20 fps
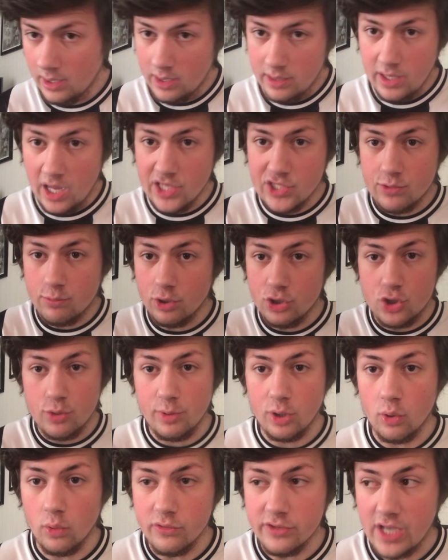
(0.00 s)
That squad should
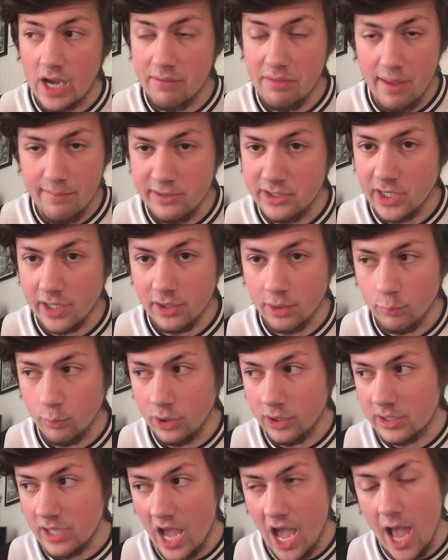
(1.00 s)
be going down every day of the
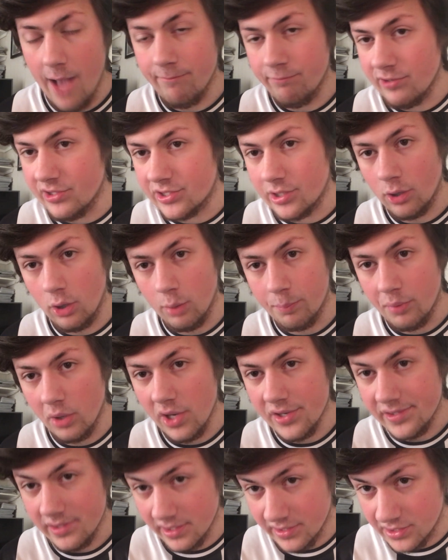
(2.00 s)
week. Every single
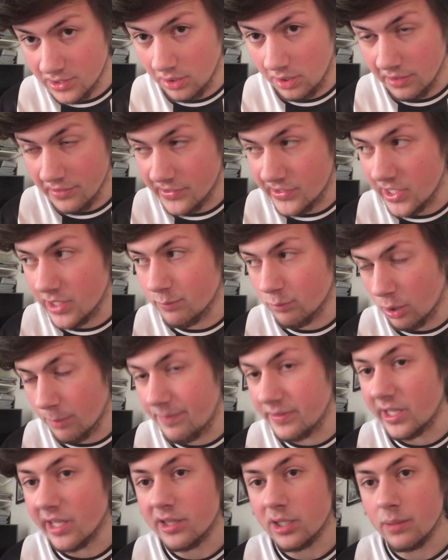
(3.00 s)
person at the start of the season would have
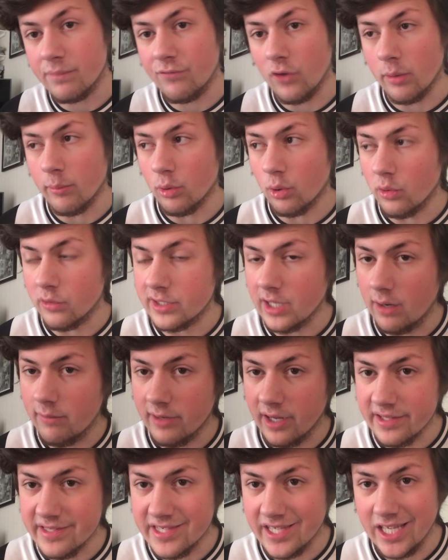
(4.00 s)
predicted Fulham to go down with
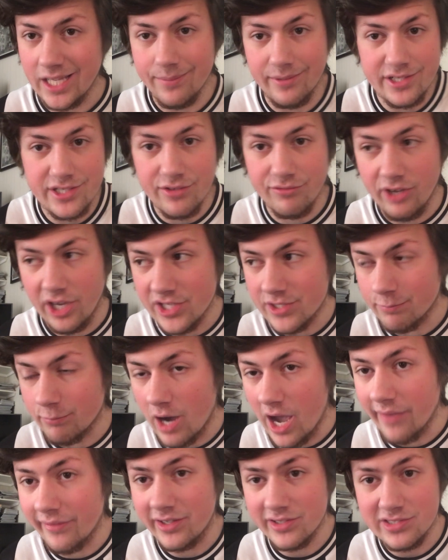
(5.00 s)
that team, and there's a reason
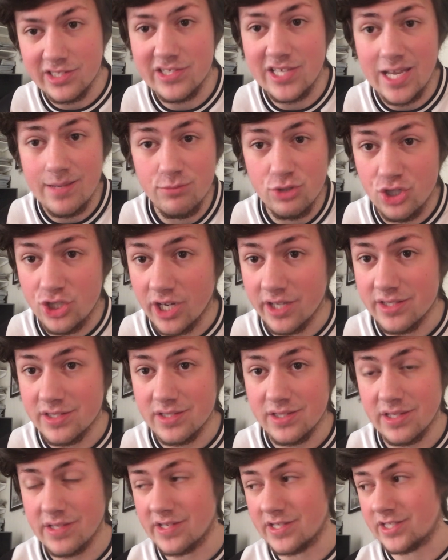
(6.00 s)
why, because the team's shit.
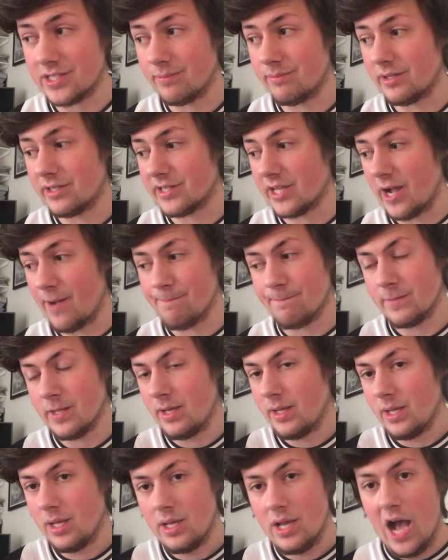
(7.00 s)
It's as simple as that.
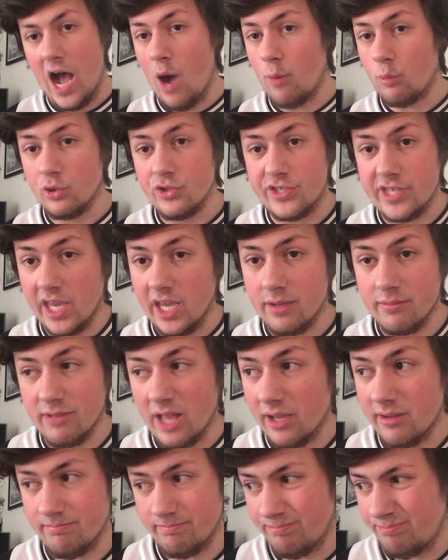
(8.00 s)
I
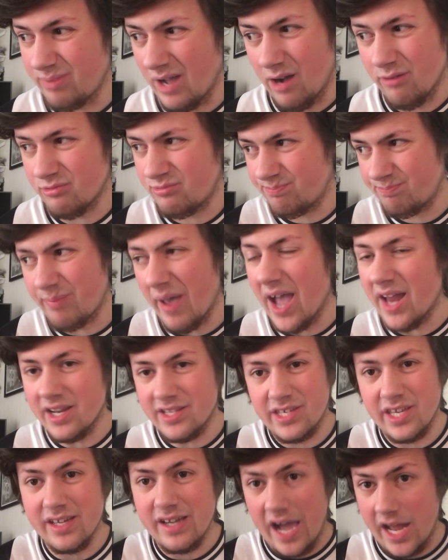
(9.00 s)
would barely
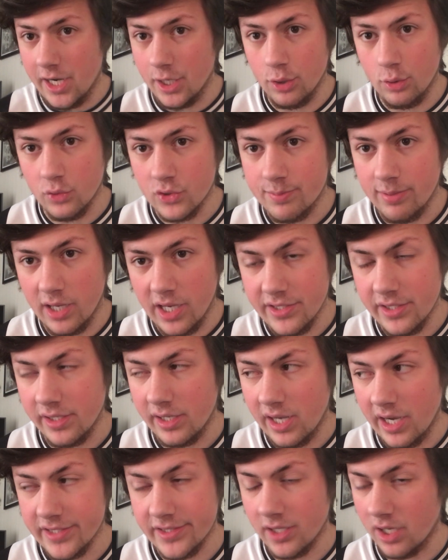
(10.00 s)
take any of those players in
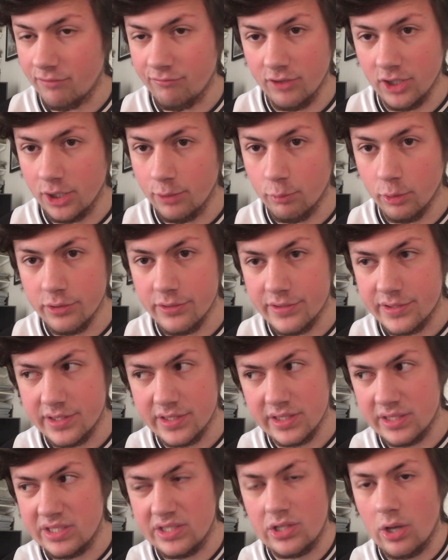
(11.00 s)
Newcastle. I really wouldn't.
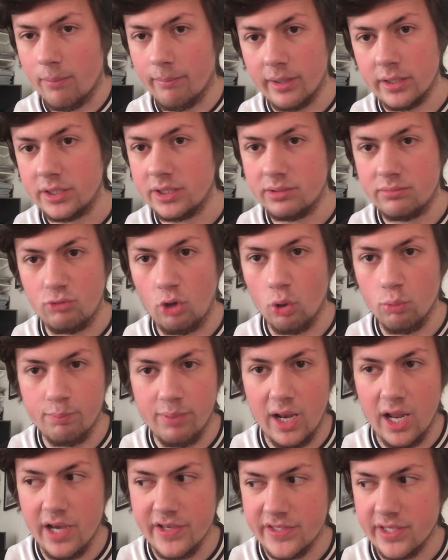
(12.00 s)
There's not many good
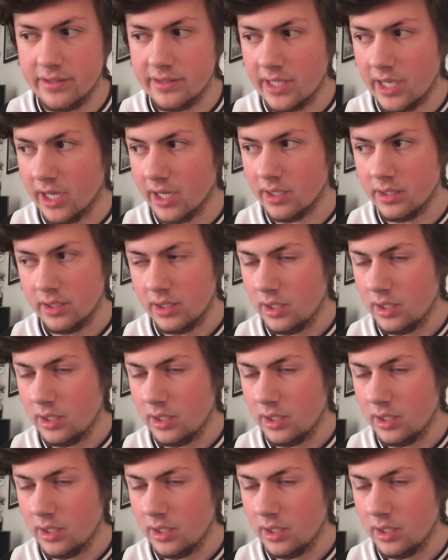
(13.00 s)
players in there.